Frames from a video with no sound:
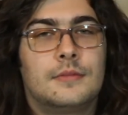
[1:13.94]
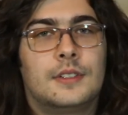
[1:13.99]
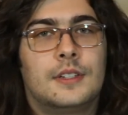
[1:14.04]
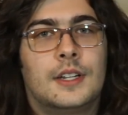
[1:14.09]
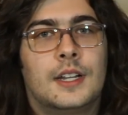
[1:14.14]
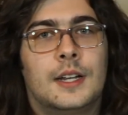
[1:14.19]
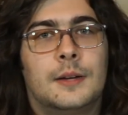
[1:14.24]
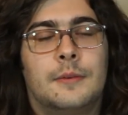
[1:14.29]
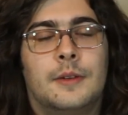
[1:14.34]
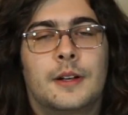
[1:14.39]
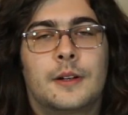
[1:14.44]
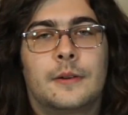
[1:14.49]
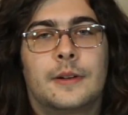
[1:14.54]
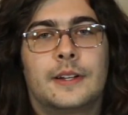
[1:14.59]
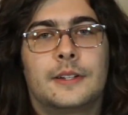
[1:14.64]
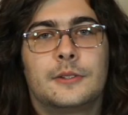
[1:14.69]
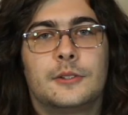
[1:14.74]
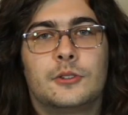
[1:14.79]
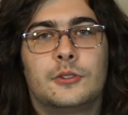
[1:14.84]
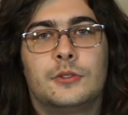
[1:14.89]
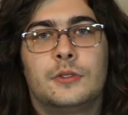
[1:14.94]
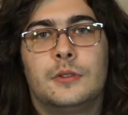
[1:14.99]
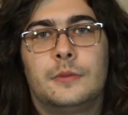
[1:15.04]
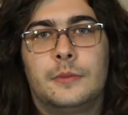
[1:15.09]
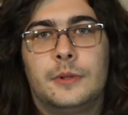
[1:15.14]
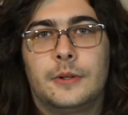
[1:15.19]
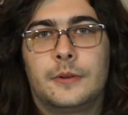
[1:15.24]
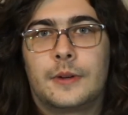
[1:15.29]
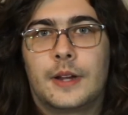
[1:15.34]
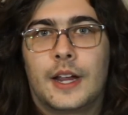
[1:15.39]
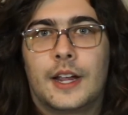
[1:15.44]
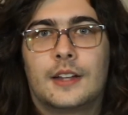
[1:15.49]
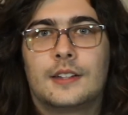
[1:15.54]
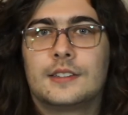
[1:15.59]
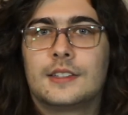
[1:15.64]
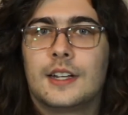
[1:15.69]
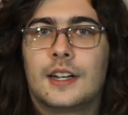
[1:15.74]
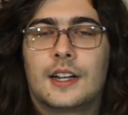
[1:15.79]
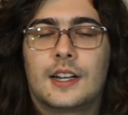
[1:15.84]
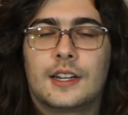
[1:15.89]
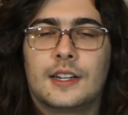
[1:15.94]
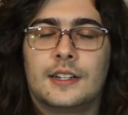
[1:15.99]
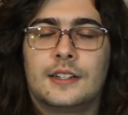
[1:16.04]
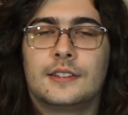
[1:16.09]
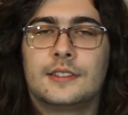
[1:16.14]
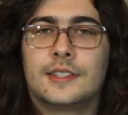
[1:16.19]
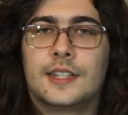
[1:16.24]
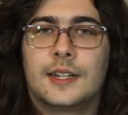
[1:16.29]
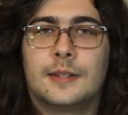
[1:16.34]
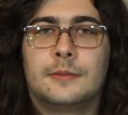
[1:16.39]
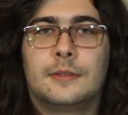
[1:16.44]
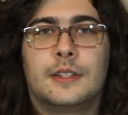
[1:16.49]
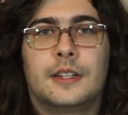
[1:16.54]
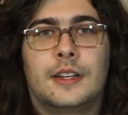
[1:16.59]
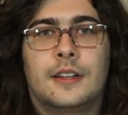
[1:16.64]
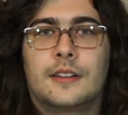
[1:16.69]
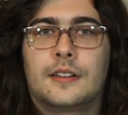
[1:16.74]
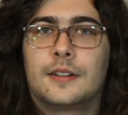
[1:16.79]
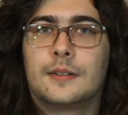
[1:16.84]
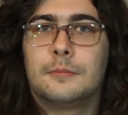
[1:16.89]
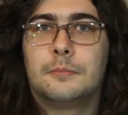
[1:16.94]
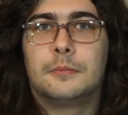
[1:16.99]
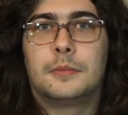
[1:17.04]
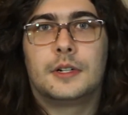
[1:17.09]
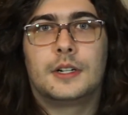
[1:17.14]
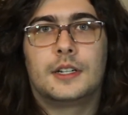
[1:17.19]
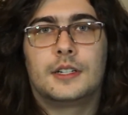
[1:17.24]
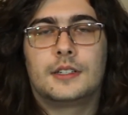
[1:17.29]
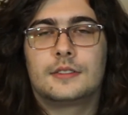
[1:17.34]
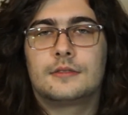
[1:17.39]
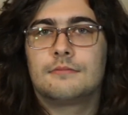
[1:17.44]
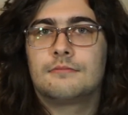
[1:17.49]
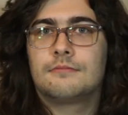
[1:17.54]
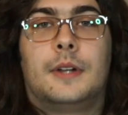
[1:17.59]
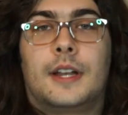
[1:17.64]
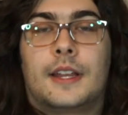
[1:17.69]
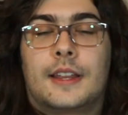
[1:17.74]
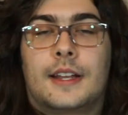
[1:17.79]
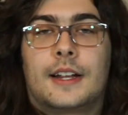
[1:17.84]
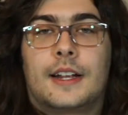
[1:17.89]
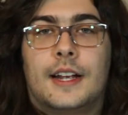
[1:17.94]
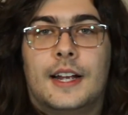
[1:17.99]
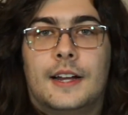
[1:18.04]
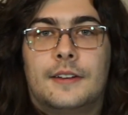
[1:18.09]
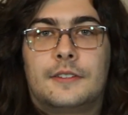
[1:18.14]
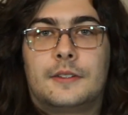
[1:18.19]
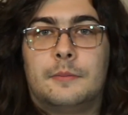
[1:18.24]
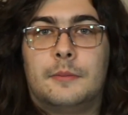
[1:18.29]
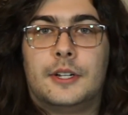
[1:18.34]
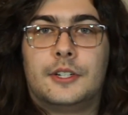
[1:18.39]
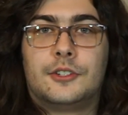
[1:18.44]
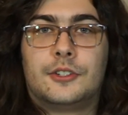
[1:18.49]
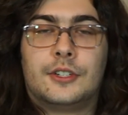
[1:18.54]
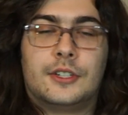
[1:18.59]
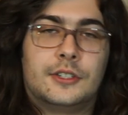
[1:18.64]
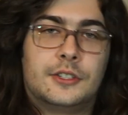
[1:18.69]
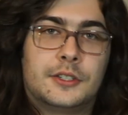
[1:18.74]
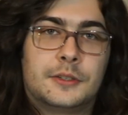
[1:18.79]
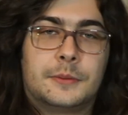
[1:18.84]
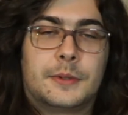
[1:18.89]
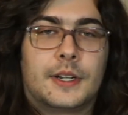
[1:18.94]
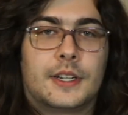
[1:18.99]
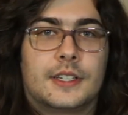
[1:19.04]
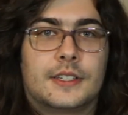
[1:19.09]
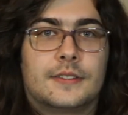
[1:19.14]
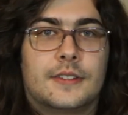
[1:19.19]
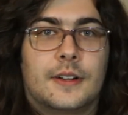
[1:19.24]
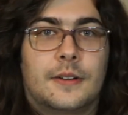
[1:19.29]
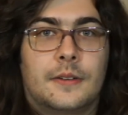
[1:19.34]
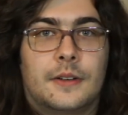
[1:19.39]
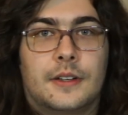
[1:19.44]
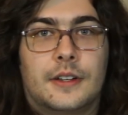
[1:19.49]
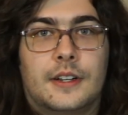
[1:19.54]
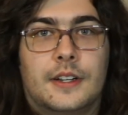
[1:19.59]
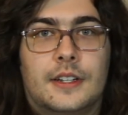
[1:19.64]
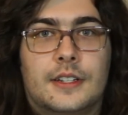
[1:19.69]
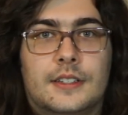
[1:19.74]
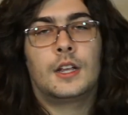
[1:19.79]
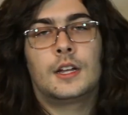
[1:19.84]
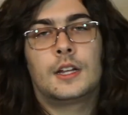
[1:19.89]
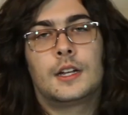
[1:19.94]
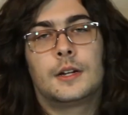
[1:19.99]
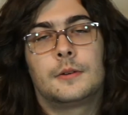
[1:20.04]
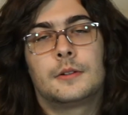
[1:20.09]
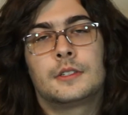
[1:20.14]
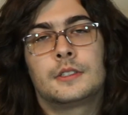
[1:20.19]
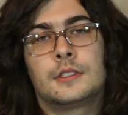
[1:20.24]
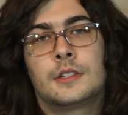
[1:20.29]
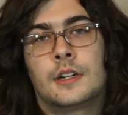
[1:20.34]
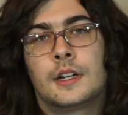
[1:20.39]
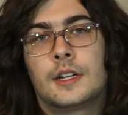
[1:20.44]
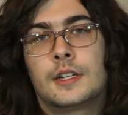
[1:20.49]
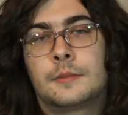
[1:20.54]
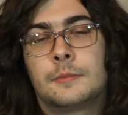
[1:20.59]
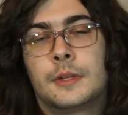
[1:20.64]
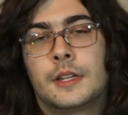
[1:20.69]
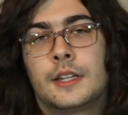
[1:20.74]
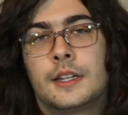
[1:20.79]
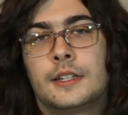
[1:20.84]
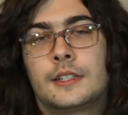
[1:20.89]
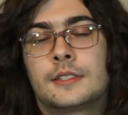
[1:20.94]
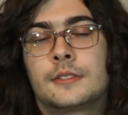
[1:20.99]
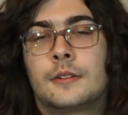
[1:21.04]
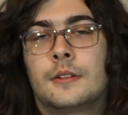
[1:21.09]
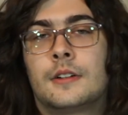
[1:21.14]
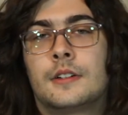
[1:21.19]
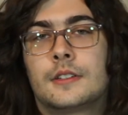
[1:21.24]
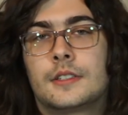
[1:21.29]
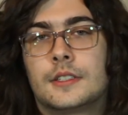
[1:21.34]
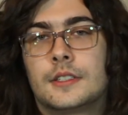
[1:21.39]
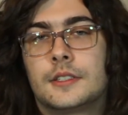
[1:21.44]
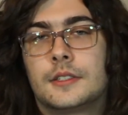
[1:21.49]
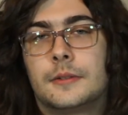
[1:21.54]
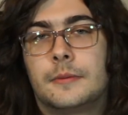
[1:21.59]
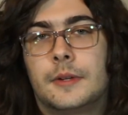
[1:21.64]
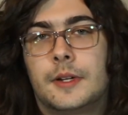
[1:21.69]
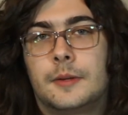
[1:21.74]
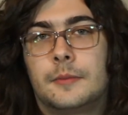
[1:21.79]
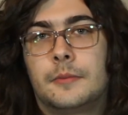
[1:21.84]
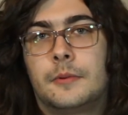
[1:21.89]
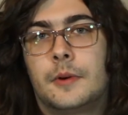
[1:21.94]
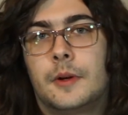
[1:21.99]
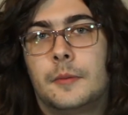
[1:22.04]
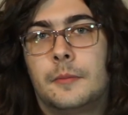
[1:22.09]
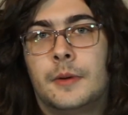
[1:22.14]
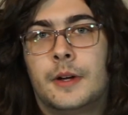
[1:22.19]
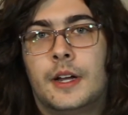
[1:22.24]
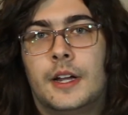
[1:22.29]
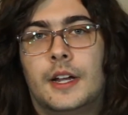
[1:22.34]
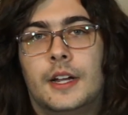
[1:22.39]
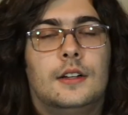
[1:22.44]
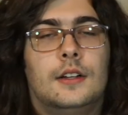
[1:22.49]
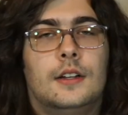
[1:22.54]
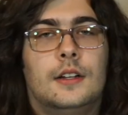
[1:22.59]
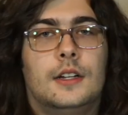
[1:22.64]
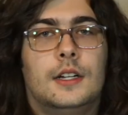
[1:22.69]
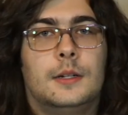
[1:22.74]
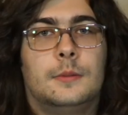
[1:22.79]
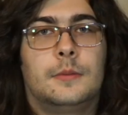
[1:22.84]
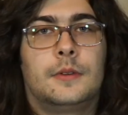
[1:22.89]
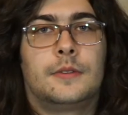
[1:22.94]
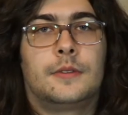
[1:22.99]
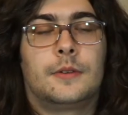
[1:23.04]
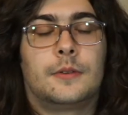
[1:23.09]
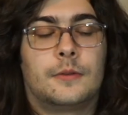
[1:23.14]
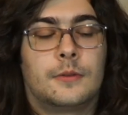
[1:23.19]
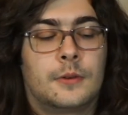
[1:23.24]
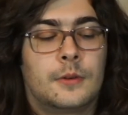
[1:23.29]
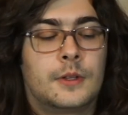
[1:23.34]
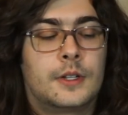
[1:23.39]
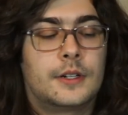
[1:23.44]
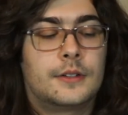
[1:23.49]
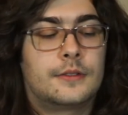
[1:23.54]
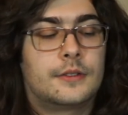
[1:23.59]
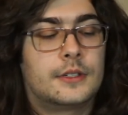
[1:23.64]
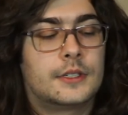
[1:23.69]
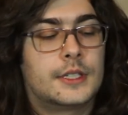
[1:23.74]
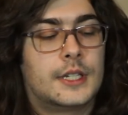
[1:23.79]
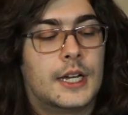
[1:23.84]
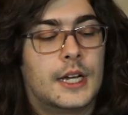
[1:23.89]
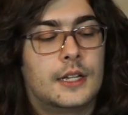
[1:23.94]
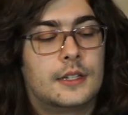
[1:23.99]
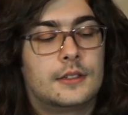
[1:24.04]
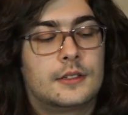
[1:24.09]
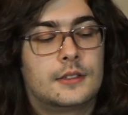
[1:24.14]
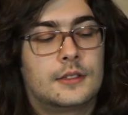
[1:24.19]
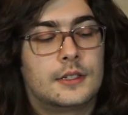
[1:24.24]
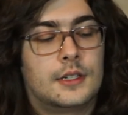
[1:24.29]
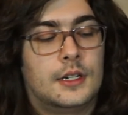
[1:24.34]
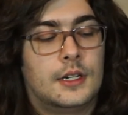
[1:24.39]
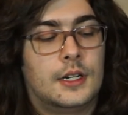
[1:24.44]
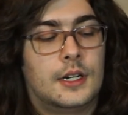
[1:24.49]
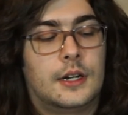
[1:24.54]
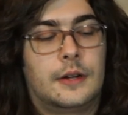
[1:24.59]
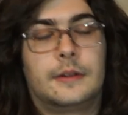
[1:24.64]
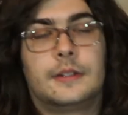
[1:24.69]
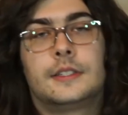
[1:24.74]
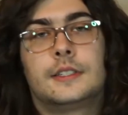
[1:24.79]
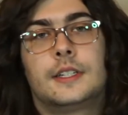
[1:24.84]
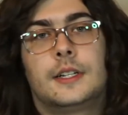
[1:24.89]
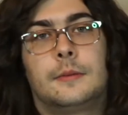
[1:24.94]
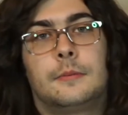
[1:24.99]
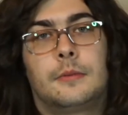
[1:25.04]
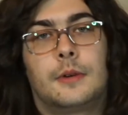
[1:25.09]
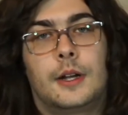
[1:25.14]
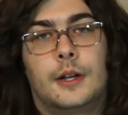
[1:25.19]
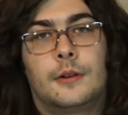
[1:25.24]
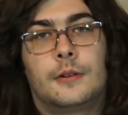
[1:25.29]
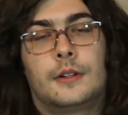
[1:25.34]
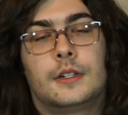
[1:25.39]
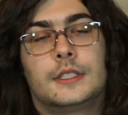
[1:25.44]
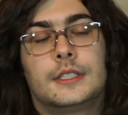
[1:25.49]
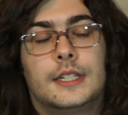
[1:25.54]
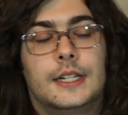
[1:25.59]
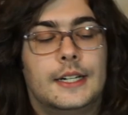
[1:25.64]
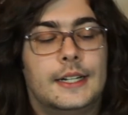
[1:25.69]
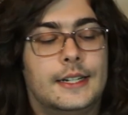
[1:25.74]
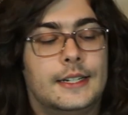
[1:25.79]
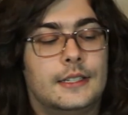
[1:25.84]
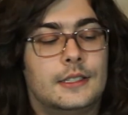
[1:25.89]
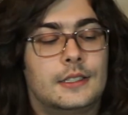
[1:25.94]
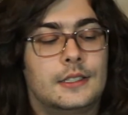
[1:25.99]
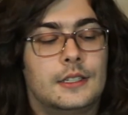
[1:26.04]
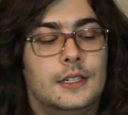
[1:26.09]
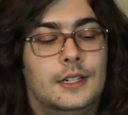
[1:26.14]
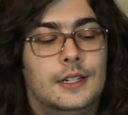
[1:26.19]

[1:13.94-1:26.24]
not going to assume you can take it at your table either, but I think I have to mention it just because of how good it is. And our starting ability scores, assuming point buy. If you're rolling for stats, I would say prioritize